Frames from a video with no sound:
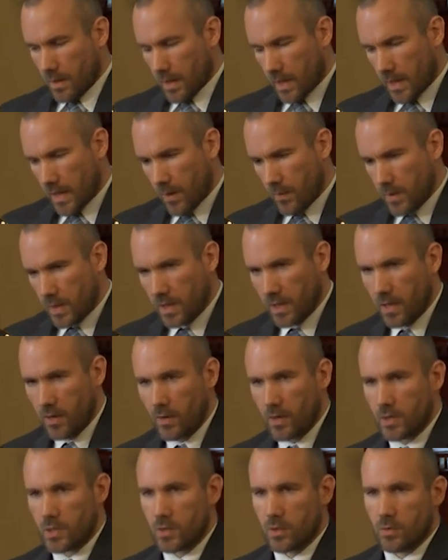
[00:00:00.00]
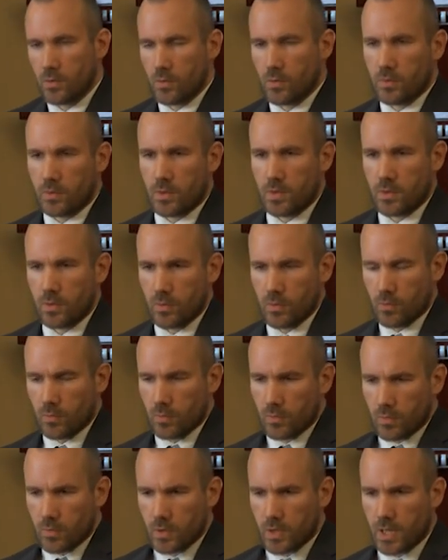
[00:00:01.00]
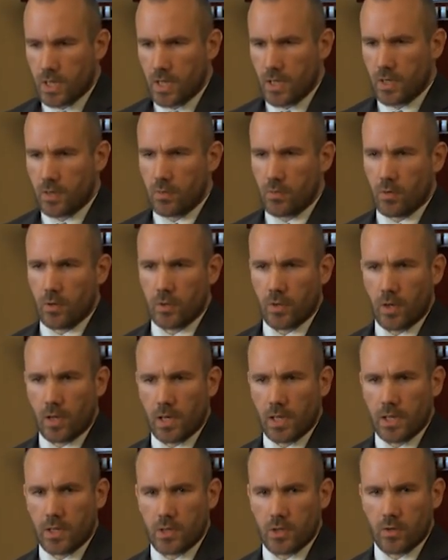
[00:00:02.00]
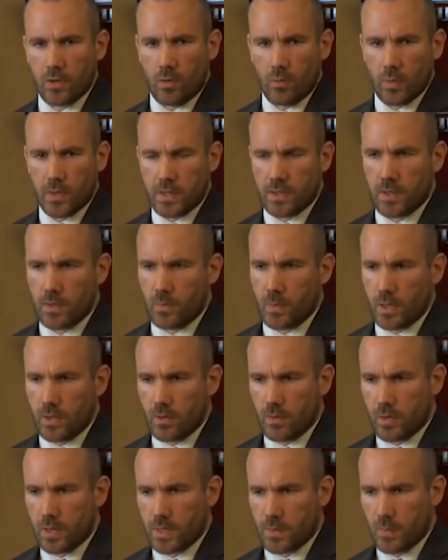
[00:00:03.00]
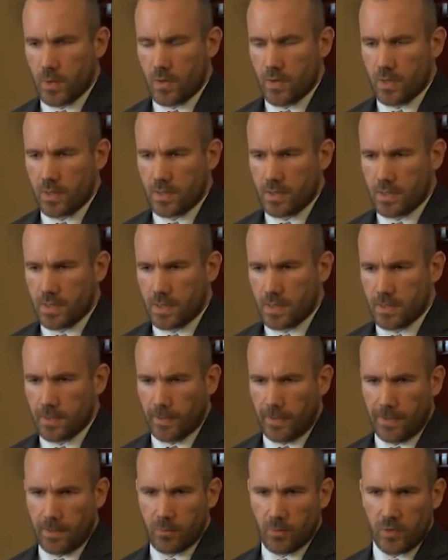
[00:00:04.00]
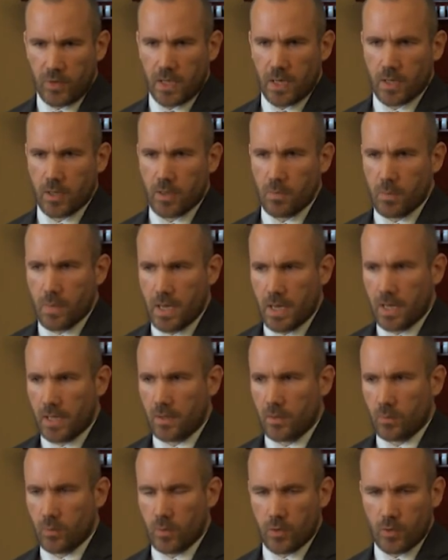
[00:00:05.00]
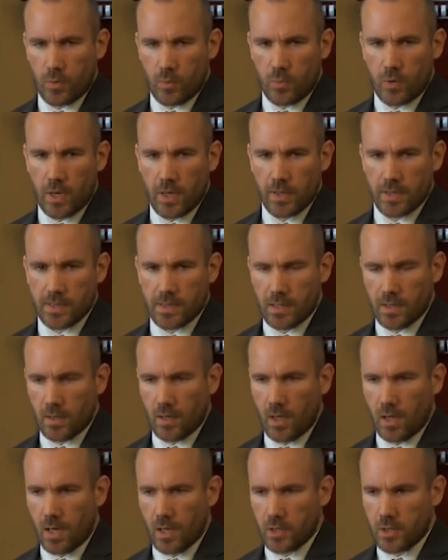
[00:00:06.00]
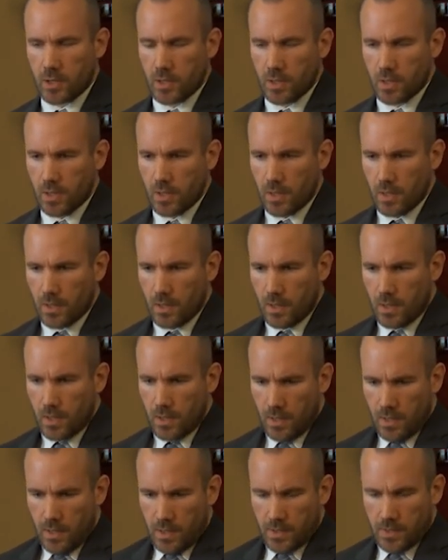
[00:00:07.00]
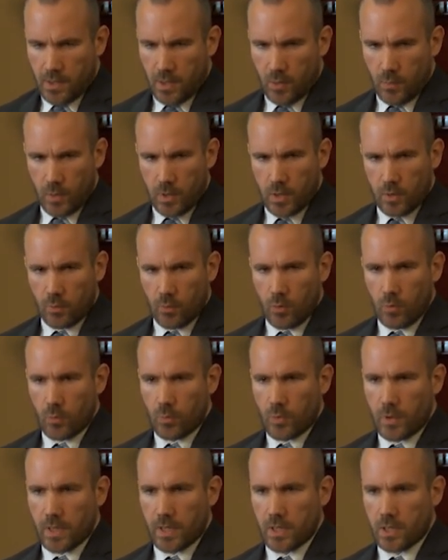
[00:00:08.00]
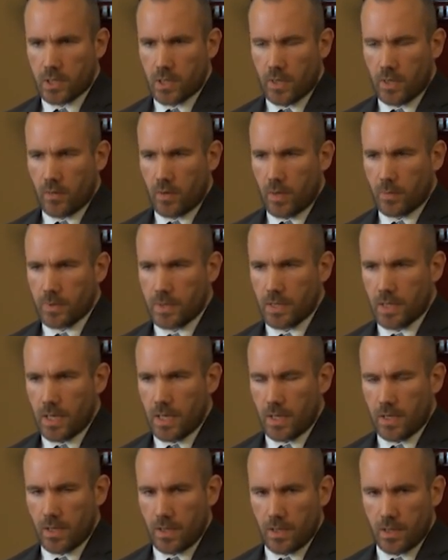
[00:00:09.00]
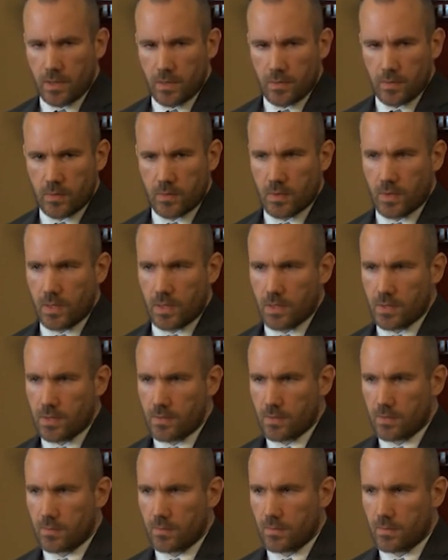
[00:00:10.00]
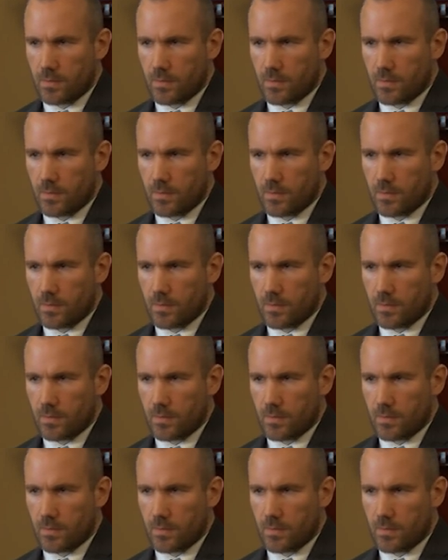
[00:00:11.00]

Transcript: And I would encourage you to share your knowledge and your wisdom and your experiences with younger men, with your brothers in lodge, so that we can all bring each other up together to this